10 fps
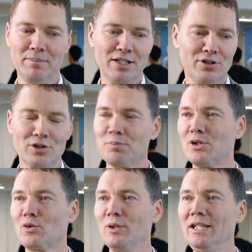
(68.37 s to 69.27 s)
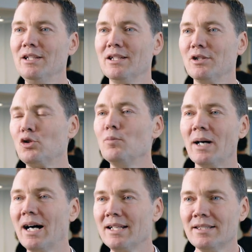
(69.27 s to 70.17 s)
message between two
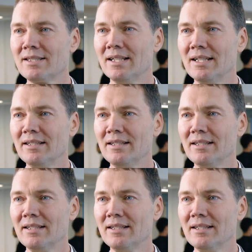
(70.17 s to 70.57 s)
parties,